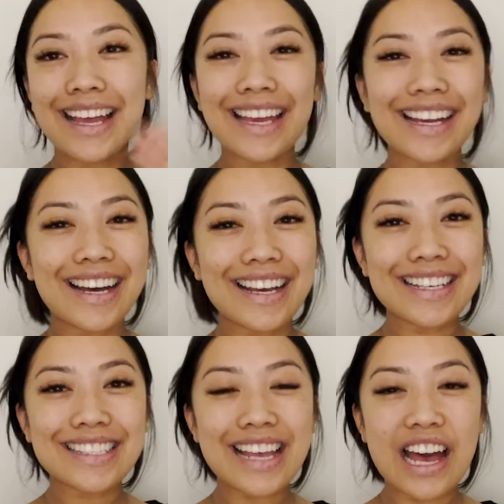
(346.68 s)
Hey
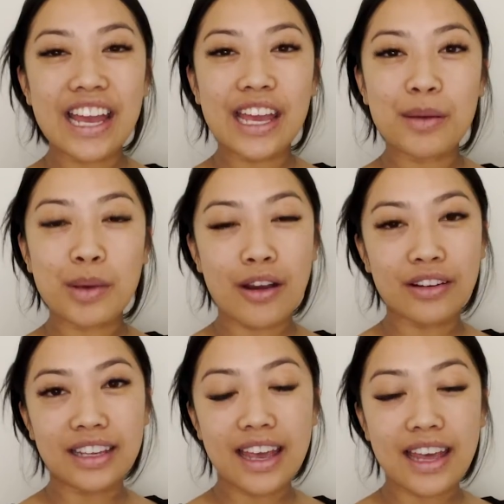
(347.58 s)
guys, I am
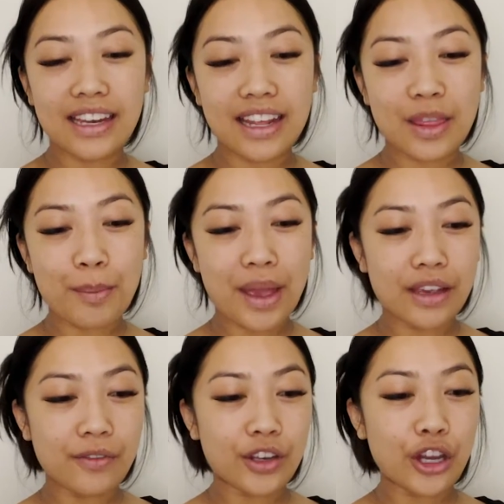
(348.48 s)
currently editing the
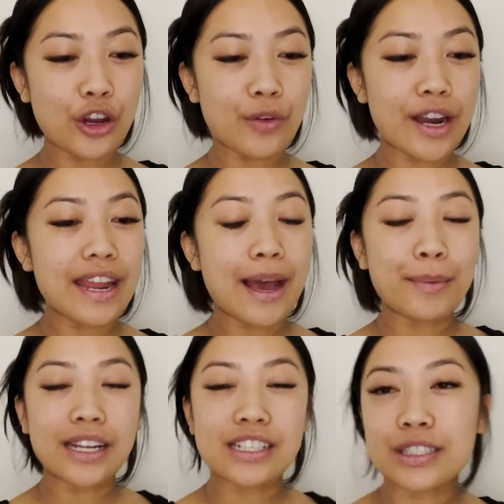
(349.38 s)
makeup video right now,
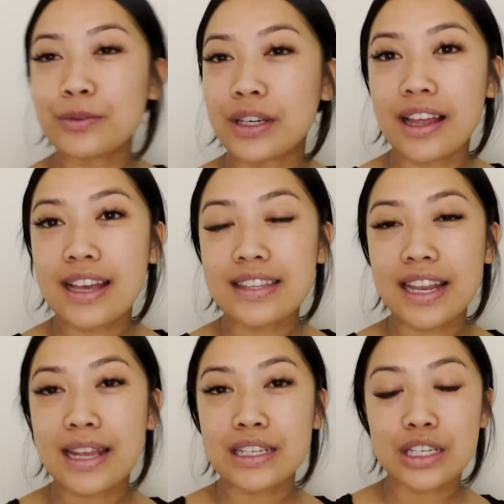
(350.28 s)
but I just realized
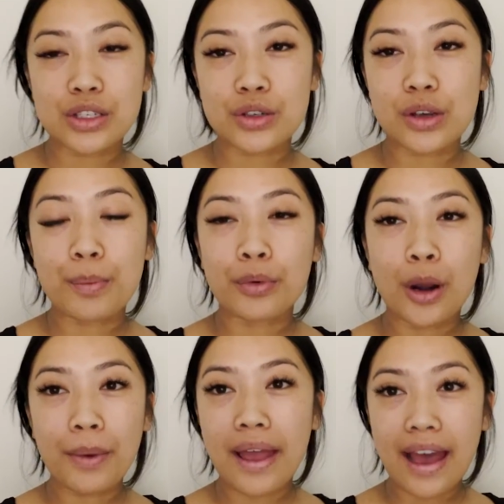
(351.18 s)
that I didn't do a
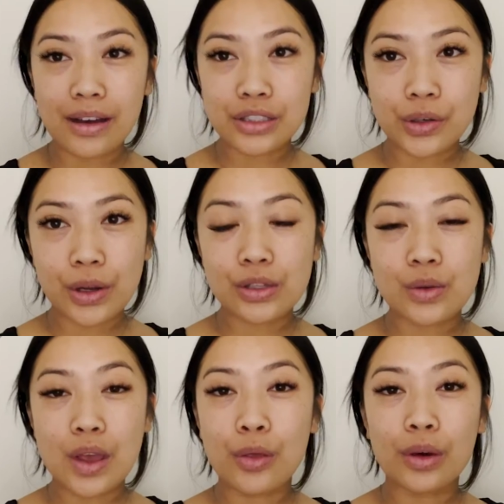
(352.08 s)
proper outro,
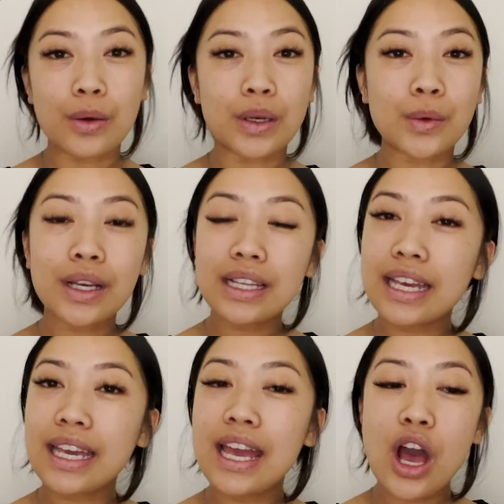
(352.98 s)
so I thought I would
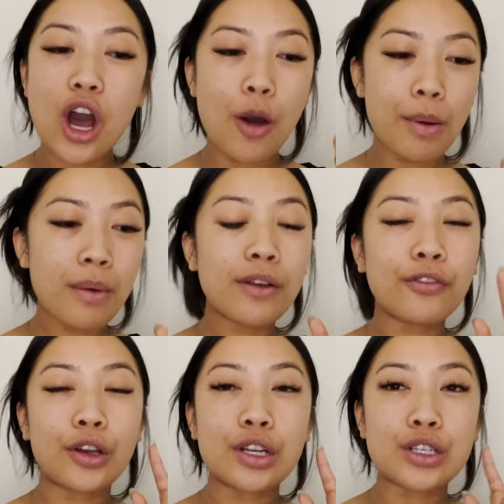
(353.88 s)
quickly hop on my
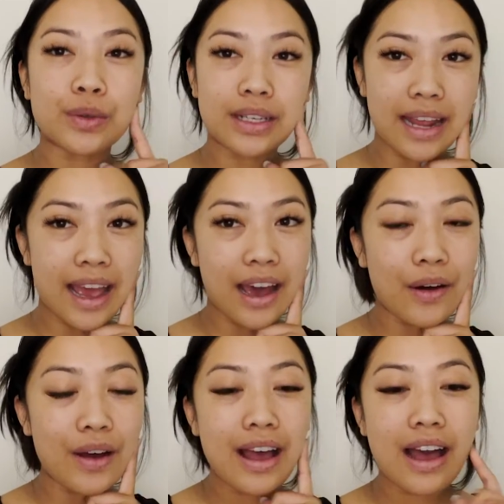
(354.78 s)
phone and do it
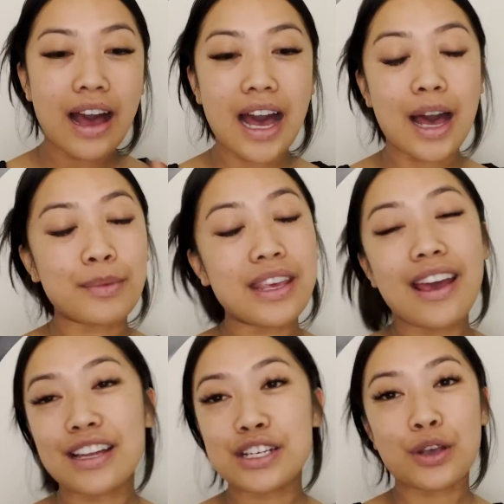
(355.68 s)
now.
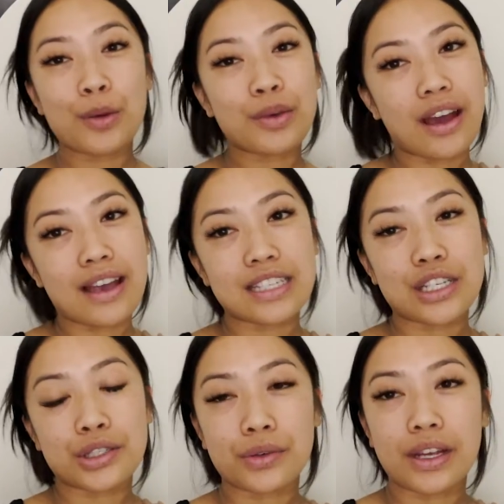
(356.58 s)
Yeah, I just hope you guys
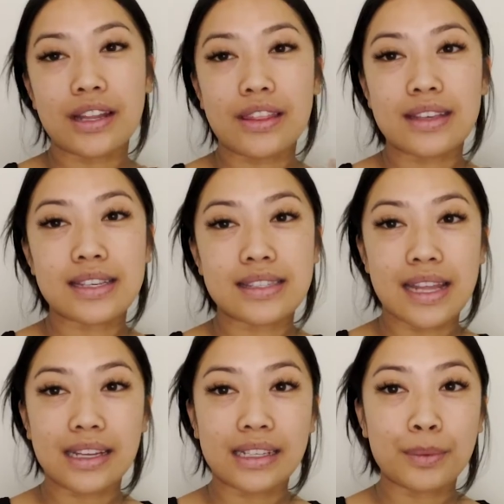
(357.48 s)
enjoyed this
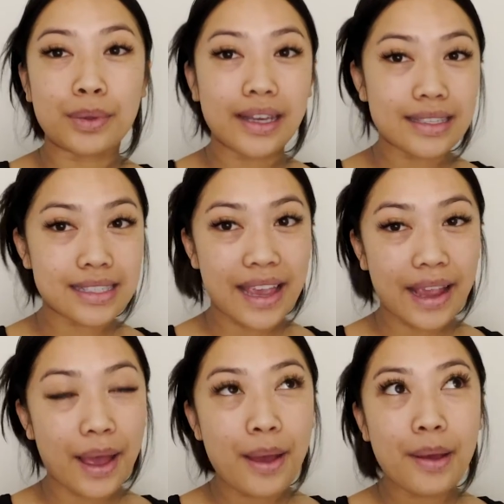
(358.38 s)
aesthetically
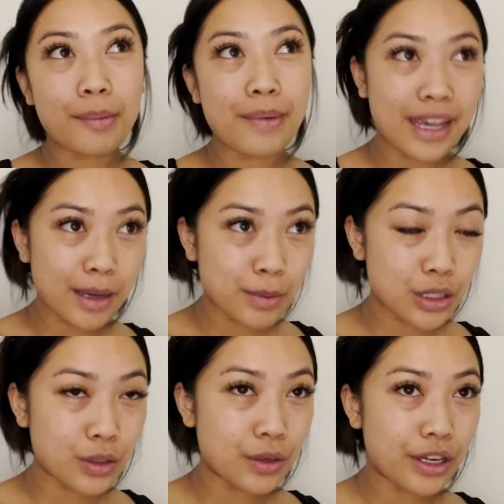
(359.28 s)
pleasing makeup
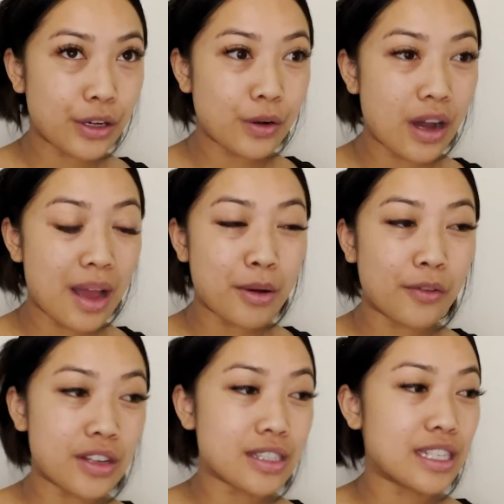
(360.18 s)
tutorial. I'm
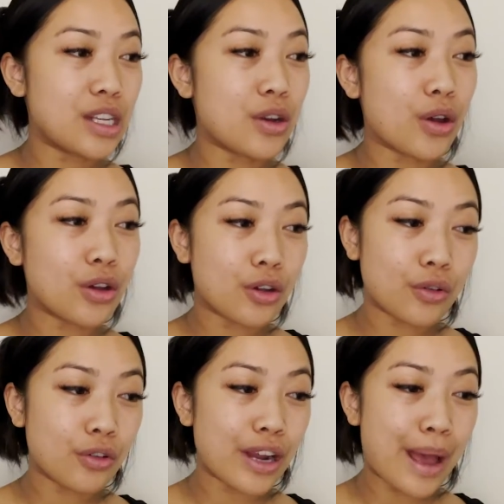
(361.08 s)
obviously no
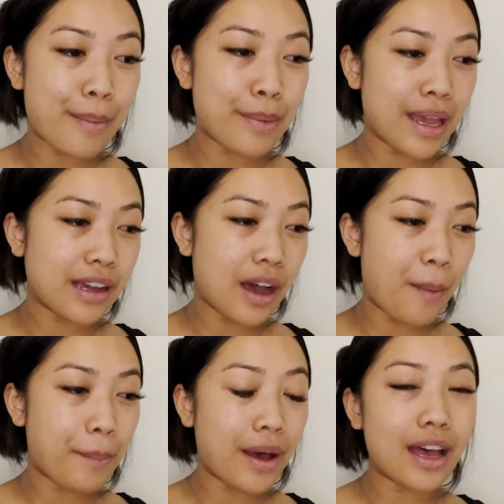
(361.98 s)
guru at
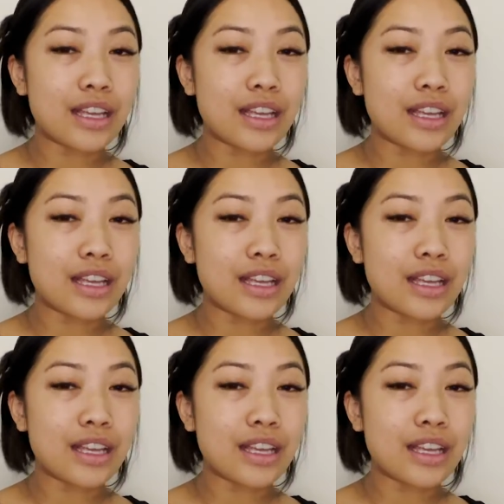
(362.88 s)
makeup, but